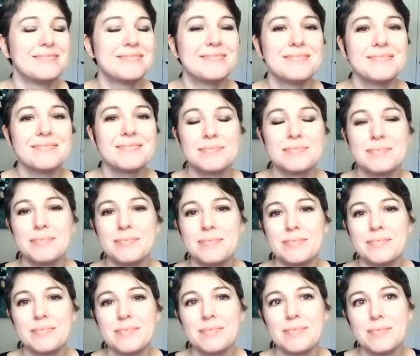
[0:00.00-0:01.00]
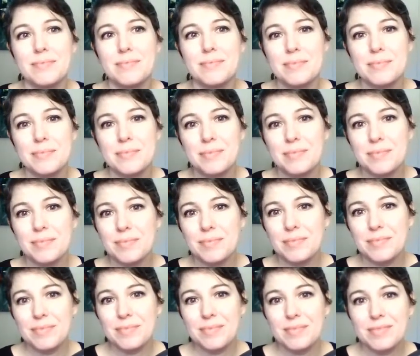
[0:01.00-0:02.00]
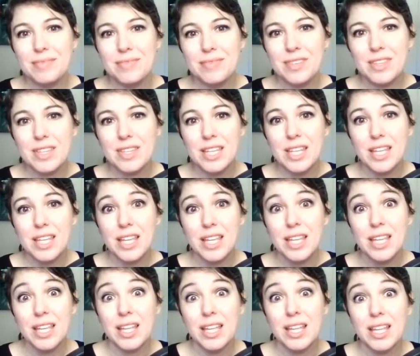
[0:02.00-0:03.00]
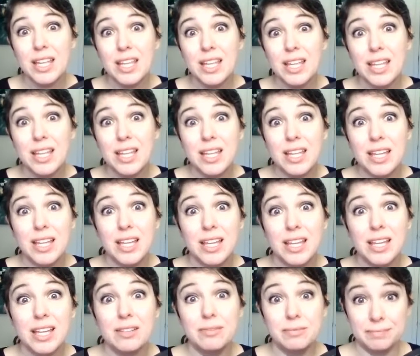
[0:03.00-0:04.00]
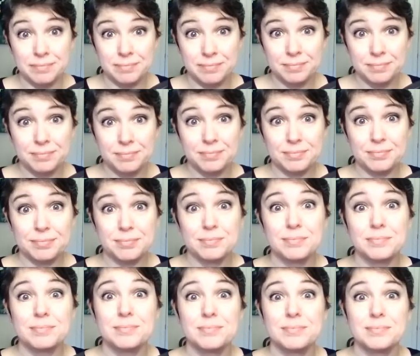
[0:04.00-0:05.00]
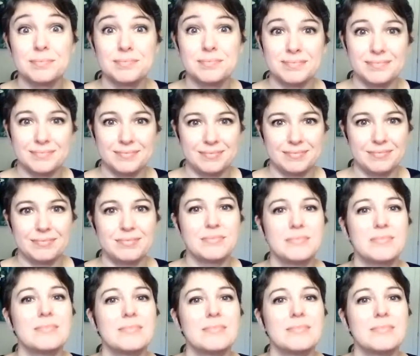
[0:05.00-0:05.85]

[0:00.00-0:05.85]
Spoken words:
The person shown says nothing.